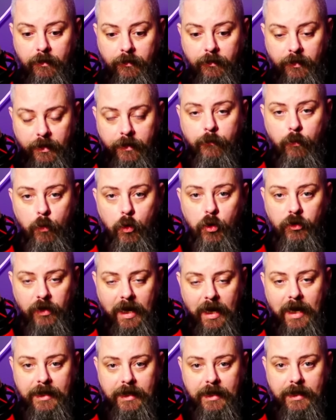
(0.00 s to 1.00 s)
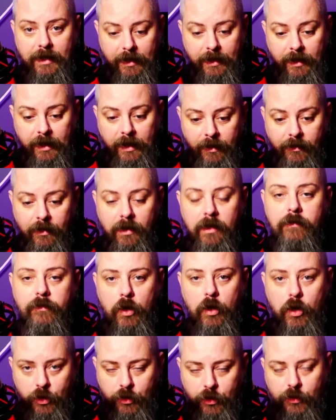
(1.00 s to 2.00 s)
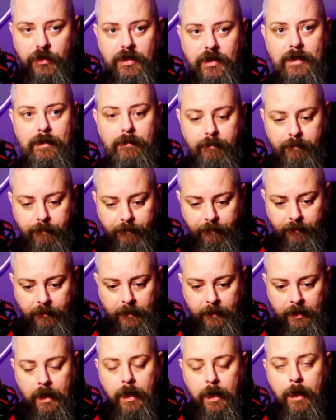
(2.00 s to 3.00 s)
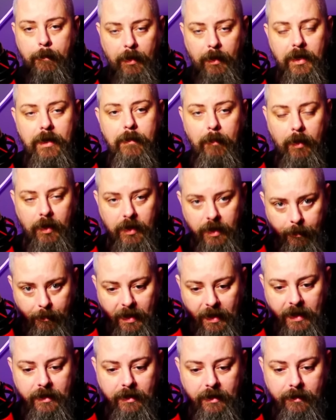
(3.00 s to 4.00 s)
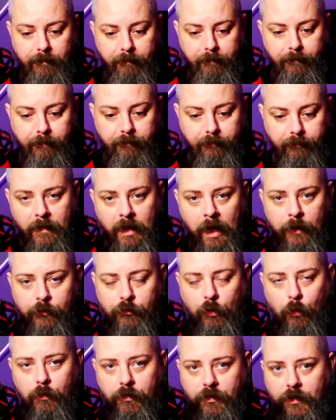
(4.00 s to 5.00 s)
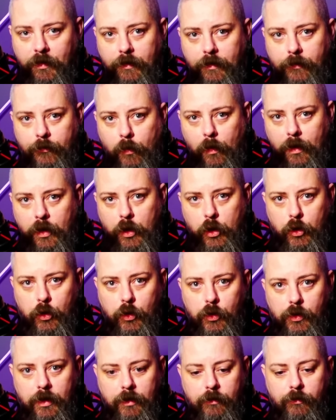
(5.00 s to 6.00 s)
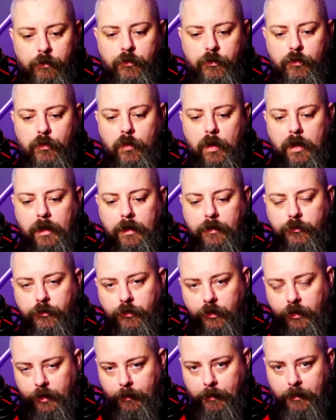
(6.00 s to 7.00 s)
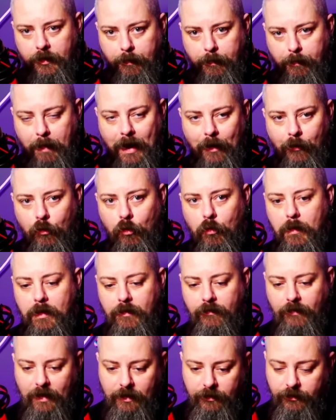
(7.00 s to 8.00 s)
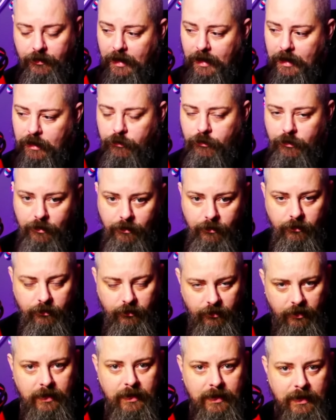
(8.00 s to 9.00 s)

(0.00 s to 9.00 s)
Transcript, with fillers: They've worked hard at it. They've earned it. But in my opinion, I don't think they've quite earned it through legitimate paranormal investigations.